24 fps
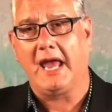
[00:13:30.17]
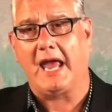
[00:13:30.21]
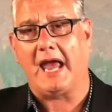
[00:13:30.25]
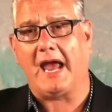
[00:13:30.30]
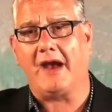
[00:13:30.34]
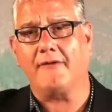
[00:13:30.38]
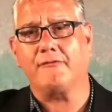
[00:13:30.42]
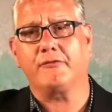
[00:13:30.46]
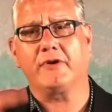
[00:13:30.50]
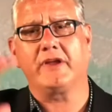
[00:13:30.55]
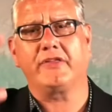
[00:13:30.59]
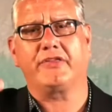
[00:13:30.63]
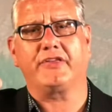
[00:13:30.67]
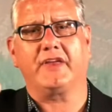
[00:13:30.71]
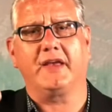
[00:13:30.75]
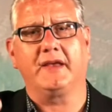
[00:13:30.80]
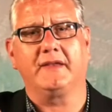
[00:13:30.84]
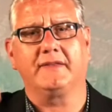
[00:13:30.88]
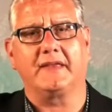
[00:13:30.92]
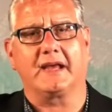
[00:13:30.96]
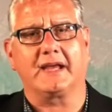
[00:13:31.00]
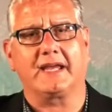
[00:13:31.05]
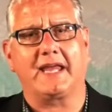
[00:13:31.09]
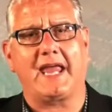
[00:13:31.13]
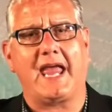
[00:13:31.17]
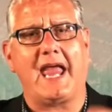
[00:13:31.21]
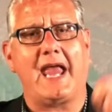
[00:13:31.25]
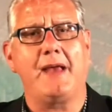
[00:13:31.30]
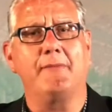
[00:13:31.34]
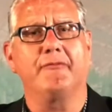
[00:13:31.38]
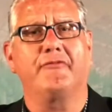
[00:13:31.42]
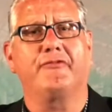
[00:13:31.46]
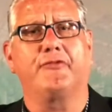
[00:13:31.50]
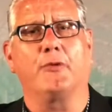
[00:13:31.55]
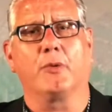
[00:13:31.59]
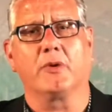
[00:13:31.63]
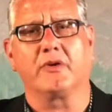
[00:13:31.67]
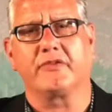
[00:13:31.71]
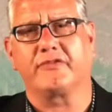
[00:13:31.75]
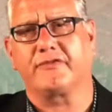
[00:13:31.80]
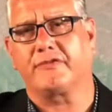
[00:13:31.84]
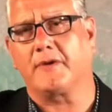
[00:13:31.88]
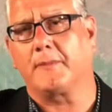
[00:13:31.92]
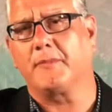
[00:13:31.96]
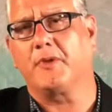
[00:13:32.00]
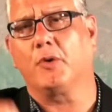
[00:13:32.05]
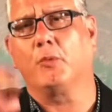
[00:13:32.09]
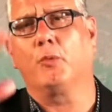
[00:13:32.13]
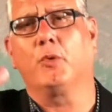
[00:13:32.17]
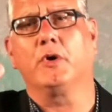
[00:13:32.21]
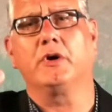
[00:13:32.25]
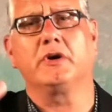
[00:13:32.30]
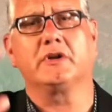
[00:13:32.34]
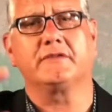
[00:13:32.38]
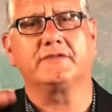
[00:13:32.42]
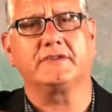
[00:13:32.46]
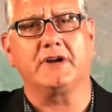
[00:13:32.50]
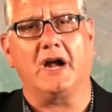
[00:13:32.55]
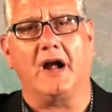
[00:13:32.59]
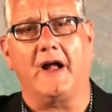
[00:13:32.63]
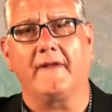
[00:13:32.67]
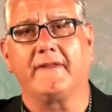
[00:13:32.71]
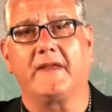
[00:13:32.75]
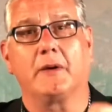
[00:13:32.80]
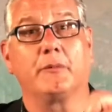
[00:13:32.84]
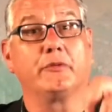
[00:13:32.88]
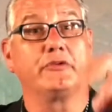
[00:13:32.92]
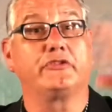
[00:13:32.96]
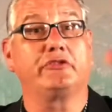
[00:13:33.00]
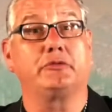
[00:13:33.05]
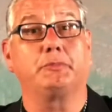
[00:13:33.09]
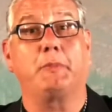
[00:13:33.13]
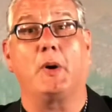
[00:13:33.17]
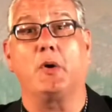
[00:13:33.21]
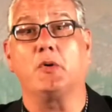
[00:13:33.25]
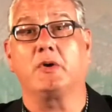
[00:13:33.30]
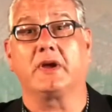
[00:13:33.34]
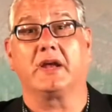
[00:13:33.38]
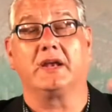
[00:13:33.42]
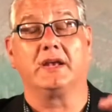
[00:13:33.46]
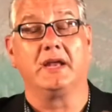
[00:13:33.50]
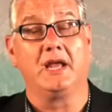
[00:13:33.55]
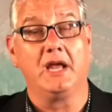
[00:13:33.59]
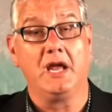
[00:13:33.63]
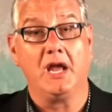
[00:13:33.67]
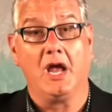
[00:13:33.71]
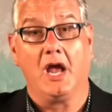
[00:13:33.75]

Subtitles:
Everything that came forth from the Word of God that was spoken